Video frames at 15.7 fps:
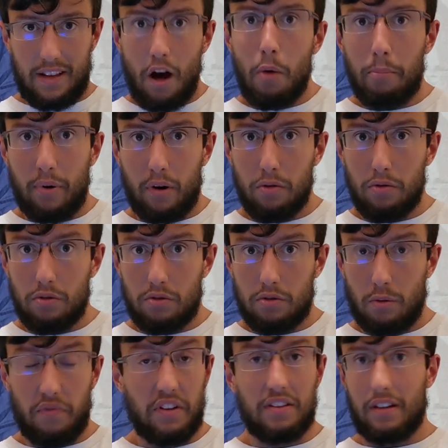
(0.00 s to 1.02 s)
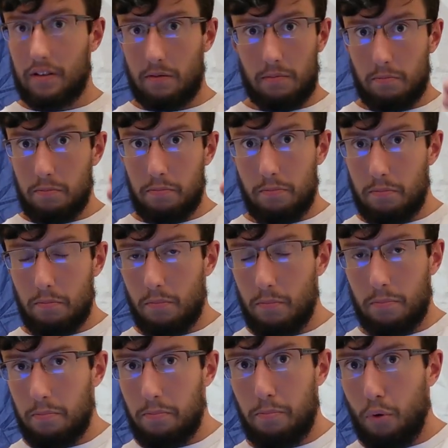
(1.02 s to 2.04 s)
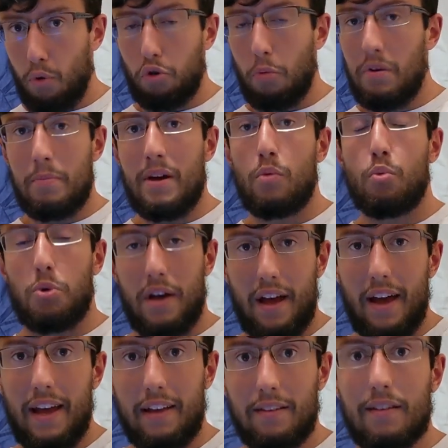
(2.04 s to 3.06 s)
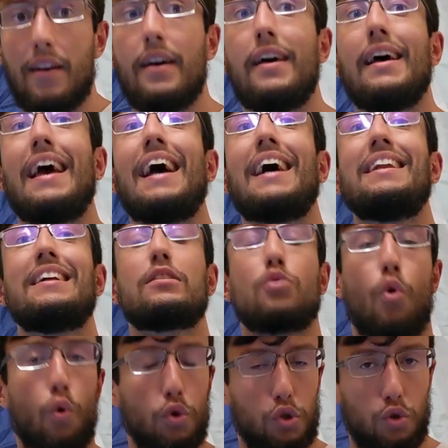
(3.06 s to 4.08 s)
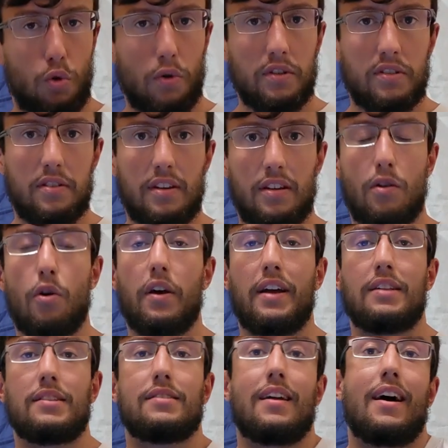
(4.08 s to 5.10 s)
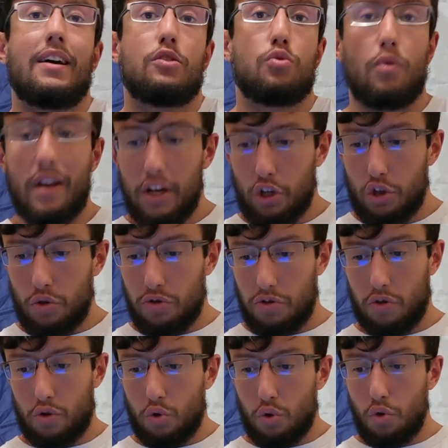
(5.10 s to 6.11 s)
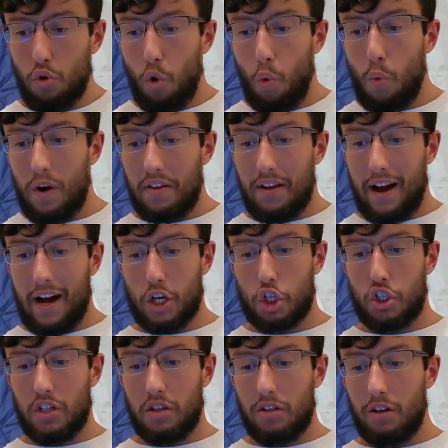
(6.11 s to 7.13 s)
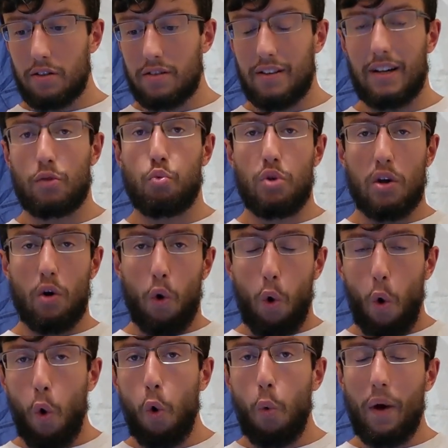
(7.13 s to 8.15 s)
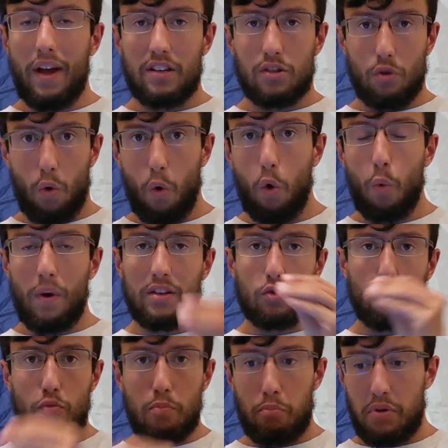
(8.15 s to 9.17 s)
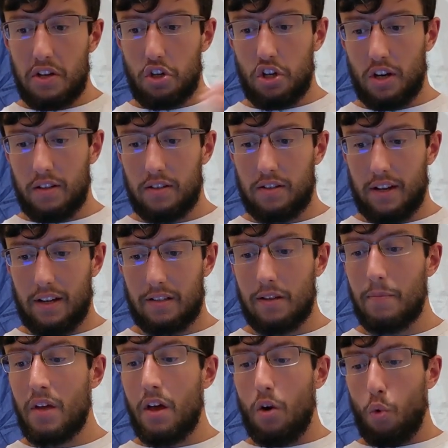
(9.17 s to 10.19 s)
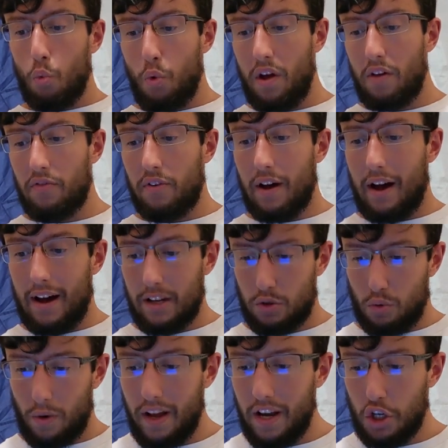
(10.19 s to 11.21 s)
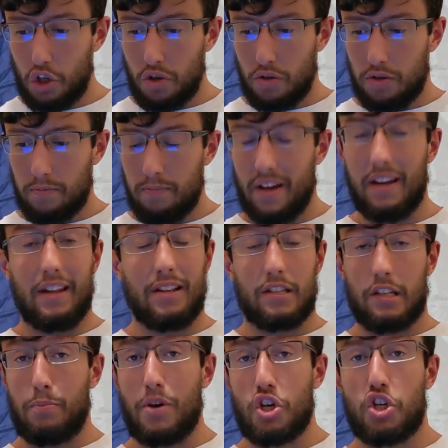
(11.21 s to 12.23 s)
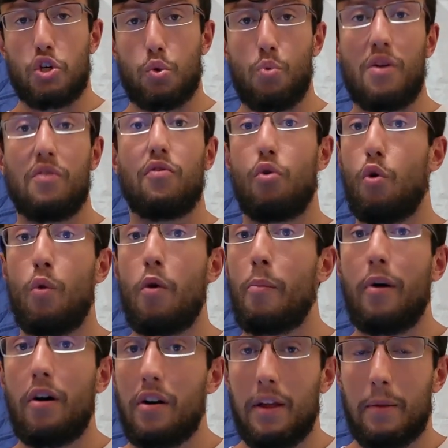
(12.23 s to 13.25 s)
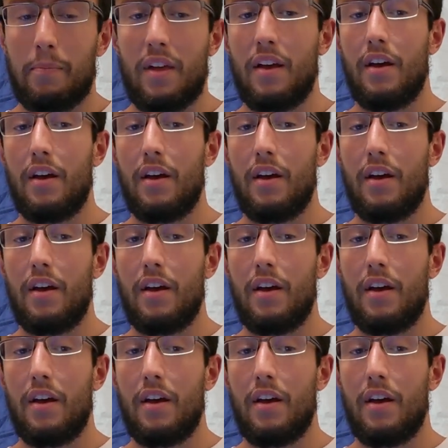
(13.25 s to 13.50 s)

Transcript: compounds, something that Bald Omni Man would hate, and it's also a sin against isolations. So no one actually does that. We always, always complete giant sets with isolations. And it's especially true with lower body.